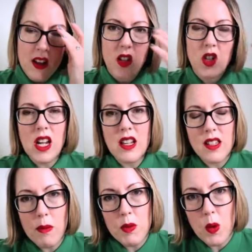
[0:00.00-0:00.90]
So she
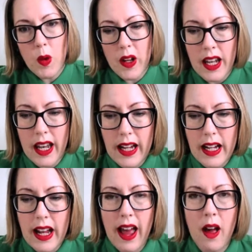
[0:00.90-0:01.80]

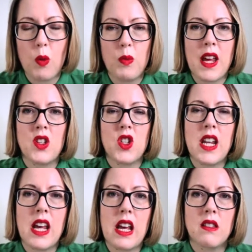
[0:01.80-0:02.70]
subsequently helped the
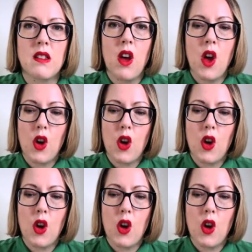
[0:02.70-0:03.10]
engineers